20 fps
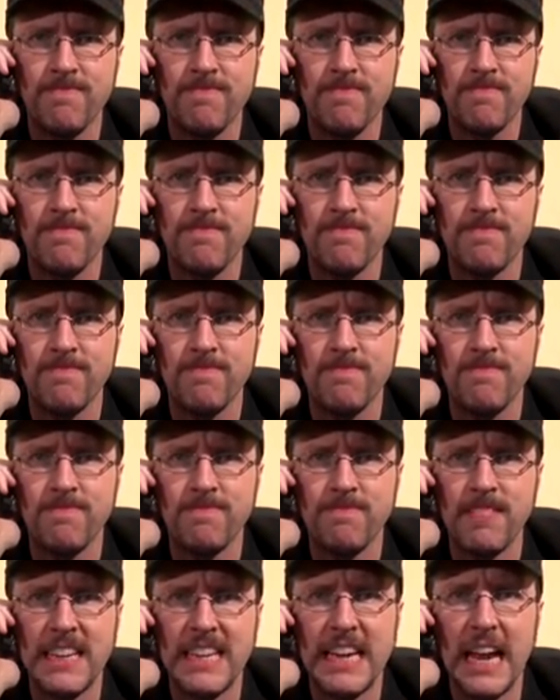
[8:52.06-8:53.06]
Yes, sir.
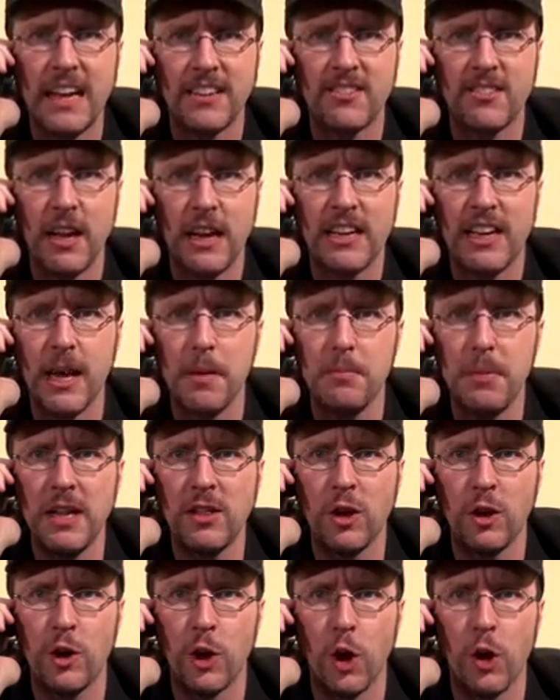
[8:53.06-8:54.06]
Yes, give me
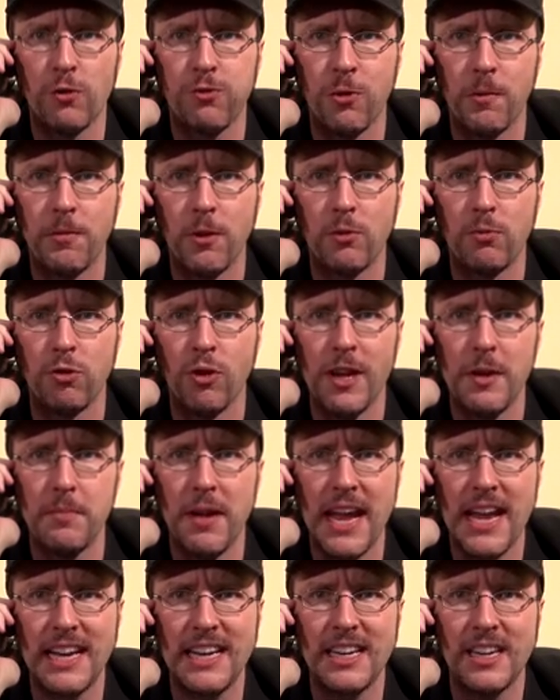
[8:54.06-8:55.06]
the girl from the
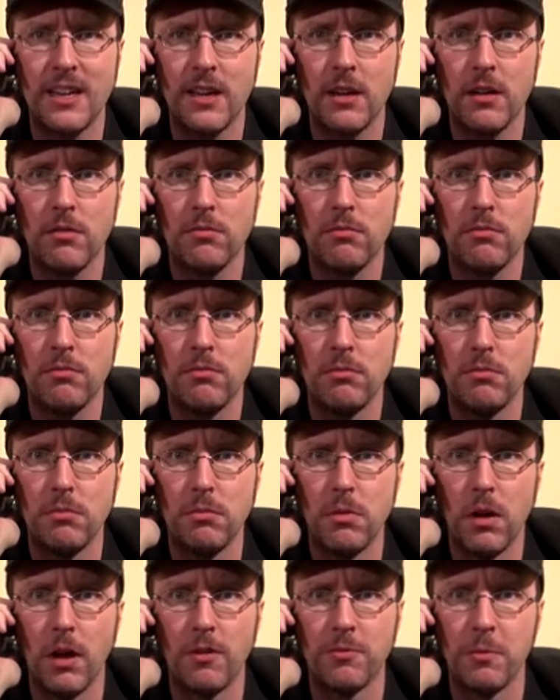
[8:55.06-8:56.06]
remake
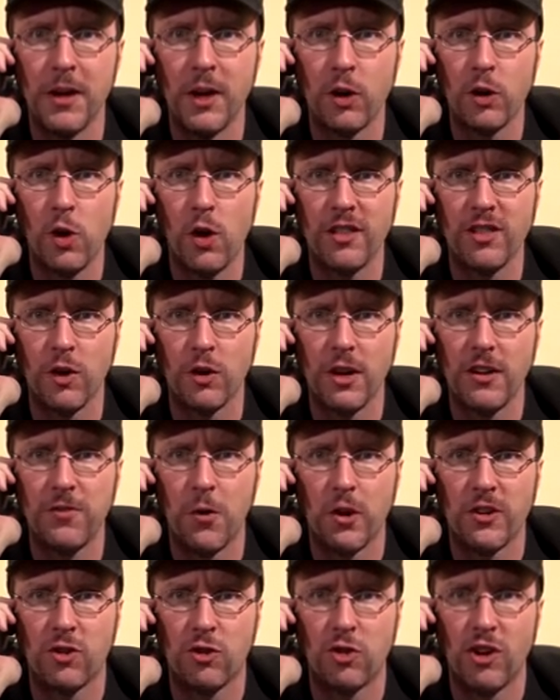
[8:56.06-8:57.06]
of Miracle on
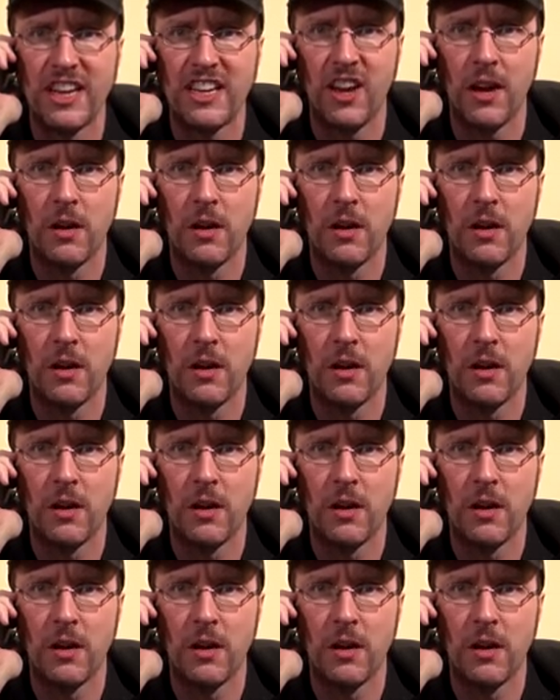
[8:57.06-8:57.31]
34th Street.